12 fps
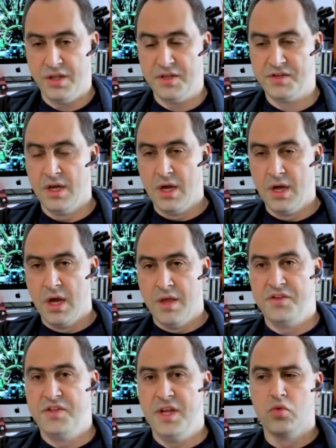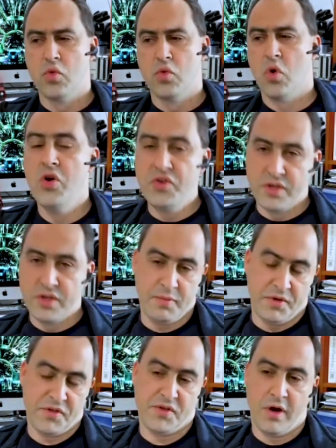this thing rose up
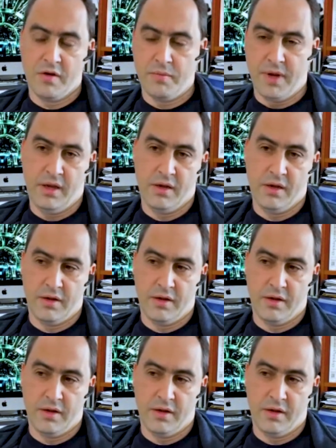inside of me.